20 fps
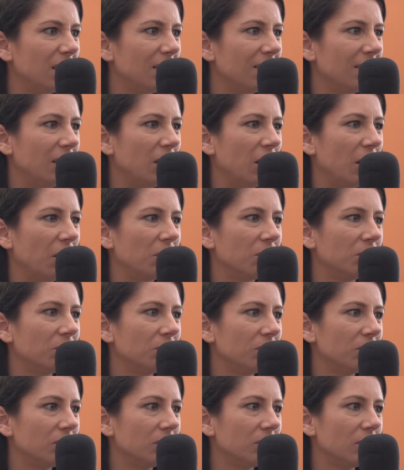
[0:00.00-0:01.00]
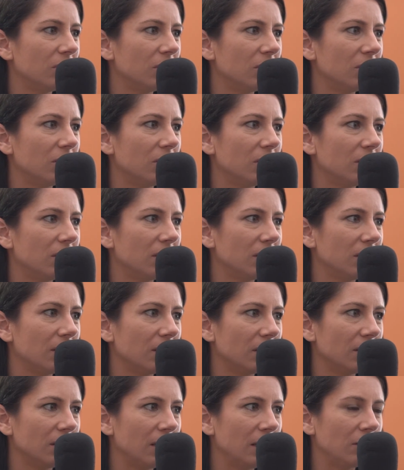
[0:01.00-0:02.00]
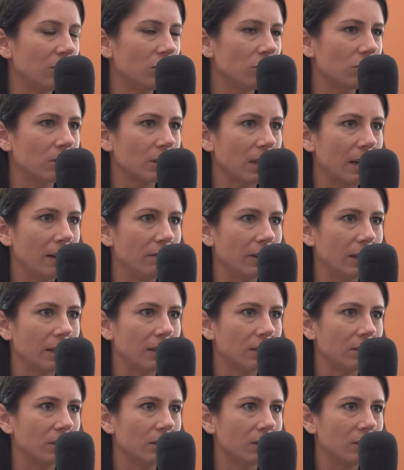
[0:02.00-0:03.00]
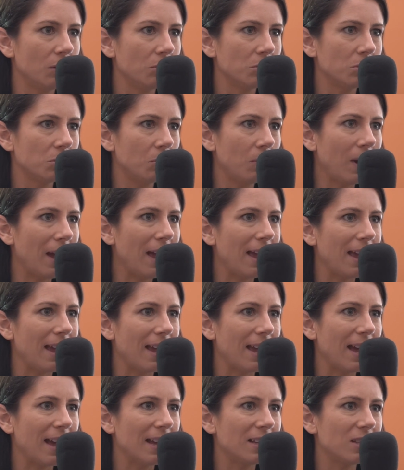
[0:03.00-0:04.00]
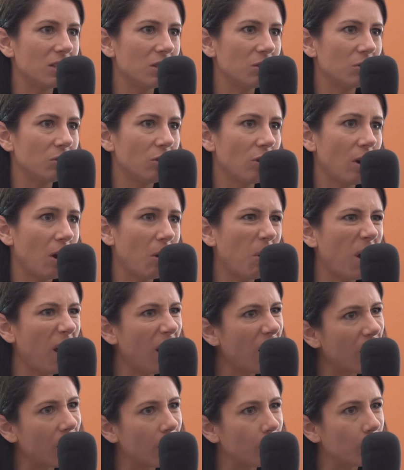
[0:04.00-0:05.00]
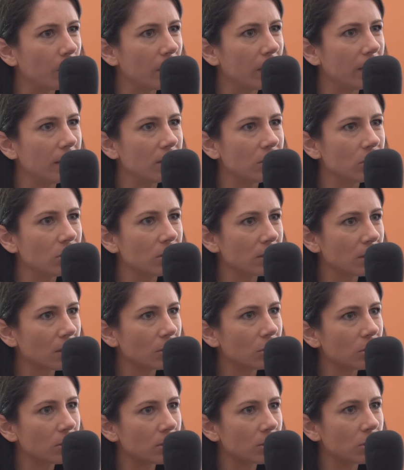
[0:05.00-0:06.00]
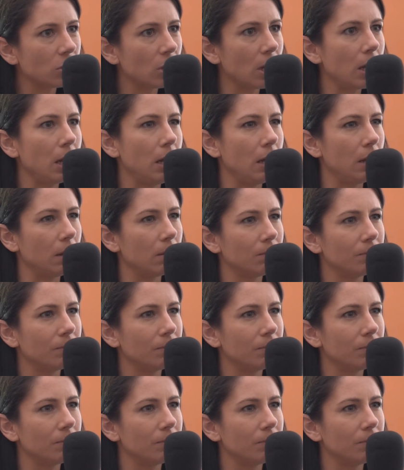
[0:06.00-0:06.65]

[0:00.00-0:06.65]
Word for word: you know, it just kind it of goes like away, goes away just, as you grow up. And it's one hundred percent. Just such a shame.